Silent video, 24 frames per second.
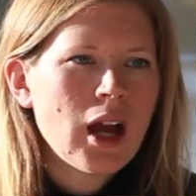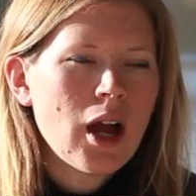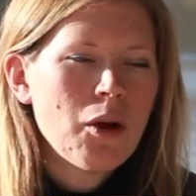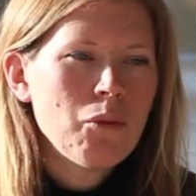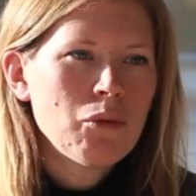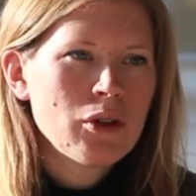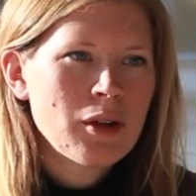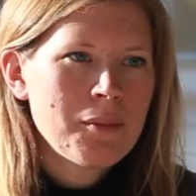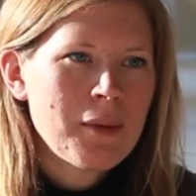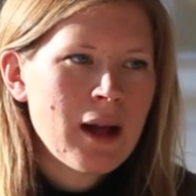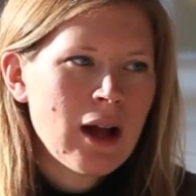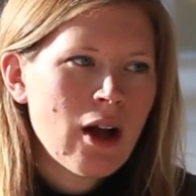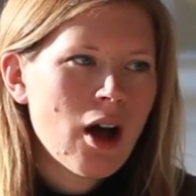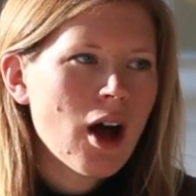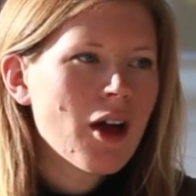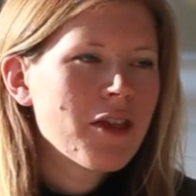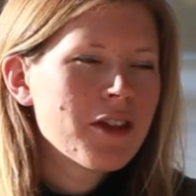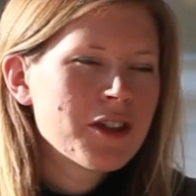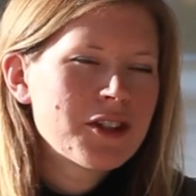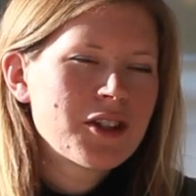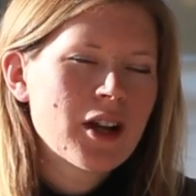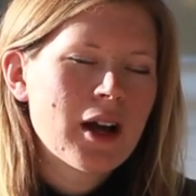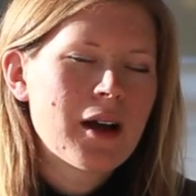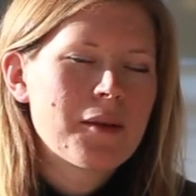And what about
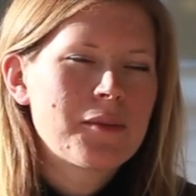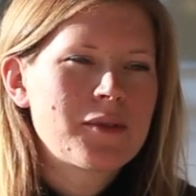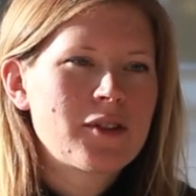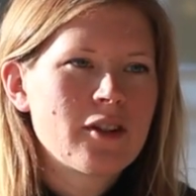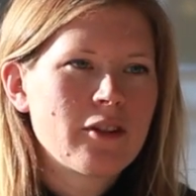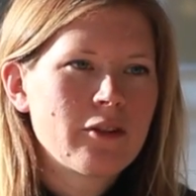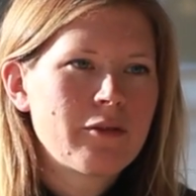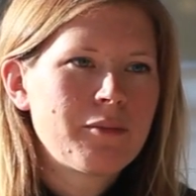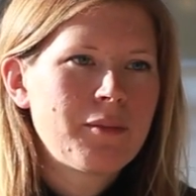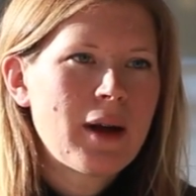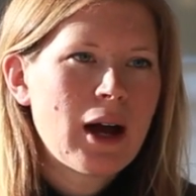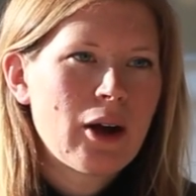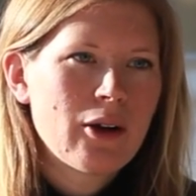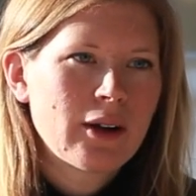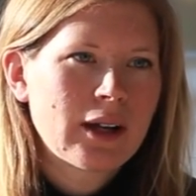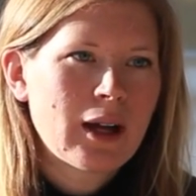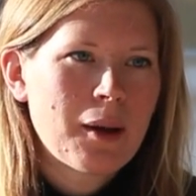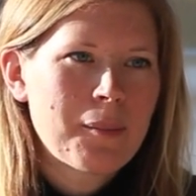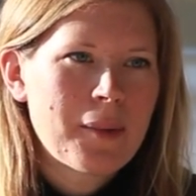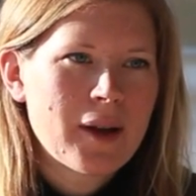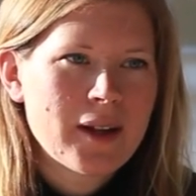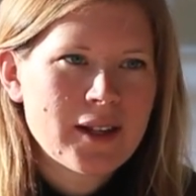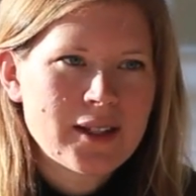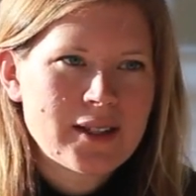other types of power
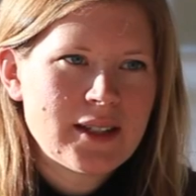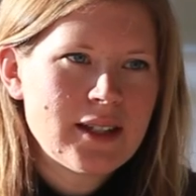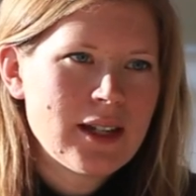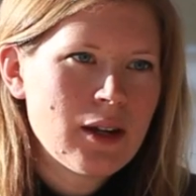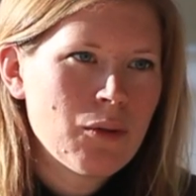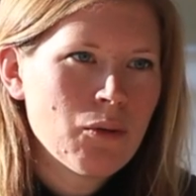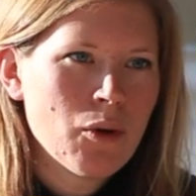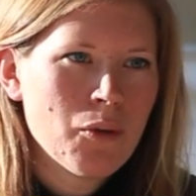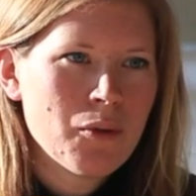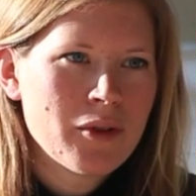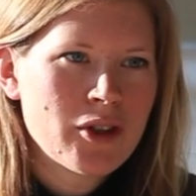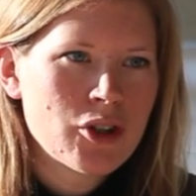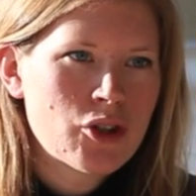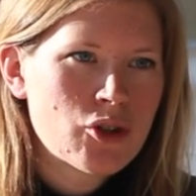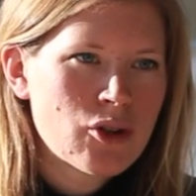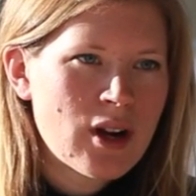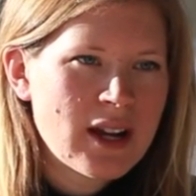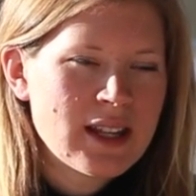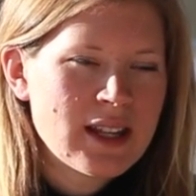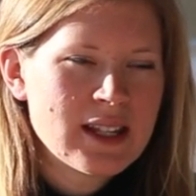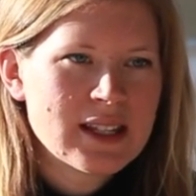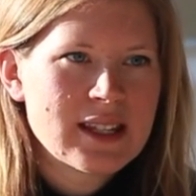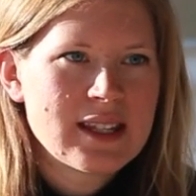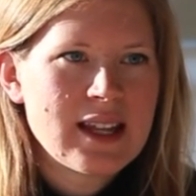capacity? What were the
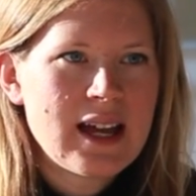trends